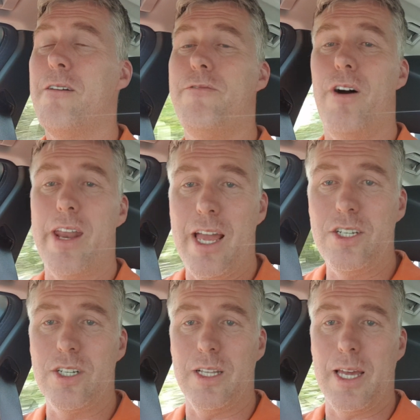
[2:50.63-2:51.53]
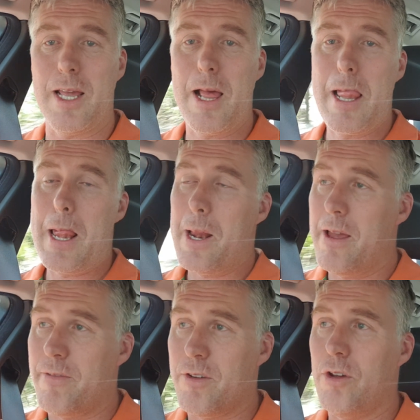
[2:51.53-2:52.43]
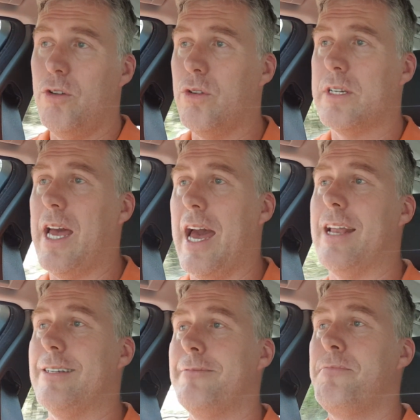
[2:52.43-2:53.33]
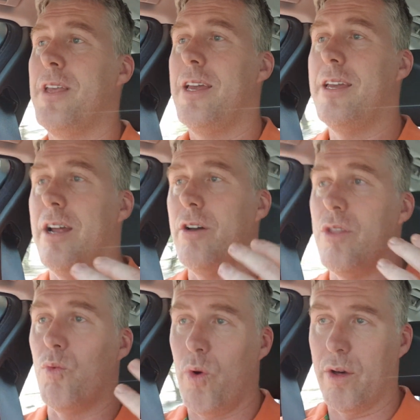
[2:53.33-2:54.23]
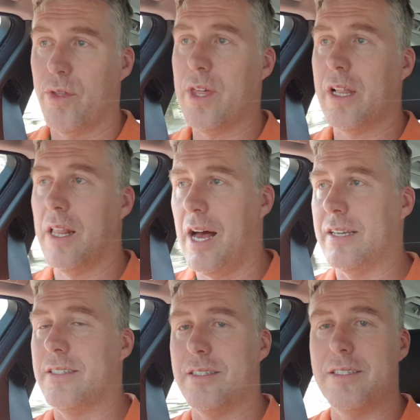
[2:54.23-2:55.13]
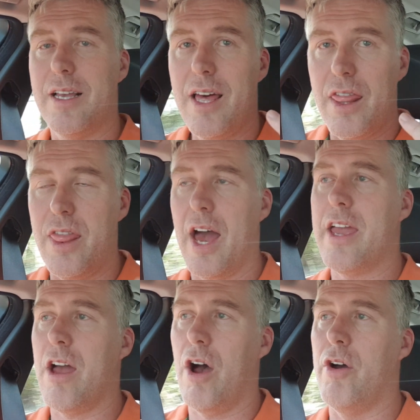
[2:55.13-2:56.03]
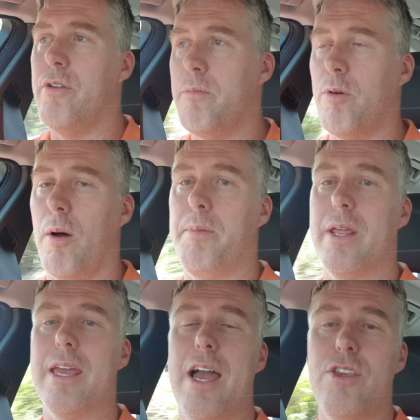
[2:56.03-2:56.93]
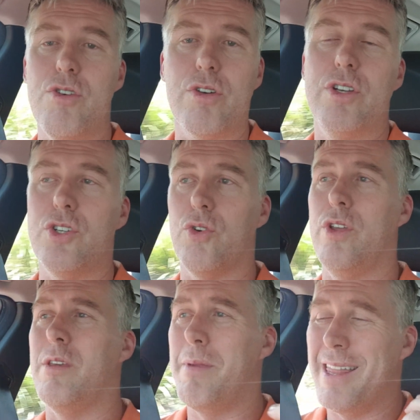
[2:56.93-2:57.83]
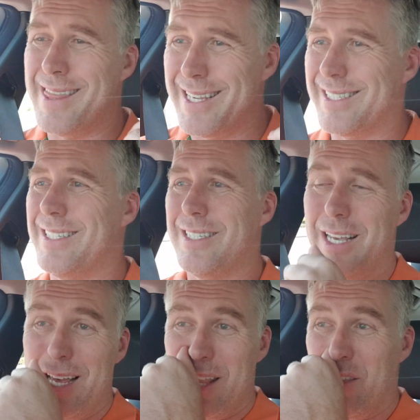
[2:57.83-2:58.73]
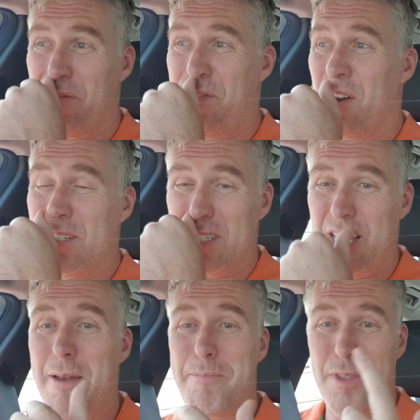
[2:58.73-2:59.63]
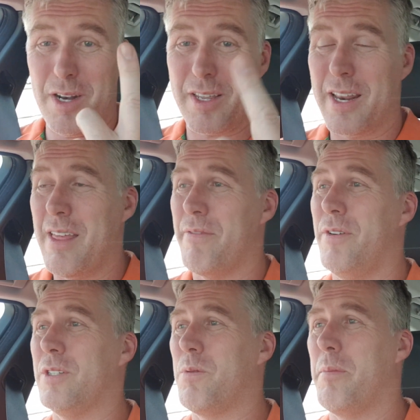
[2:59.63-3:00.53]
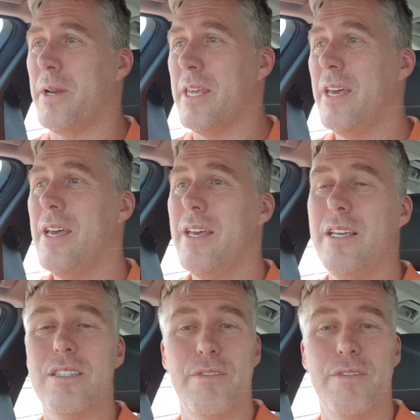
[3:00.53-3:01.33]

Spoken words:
financially, if you look at the wealthy classes, they own property and you can join them, and this is the first step. Getting that first property is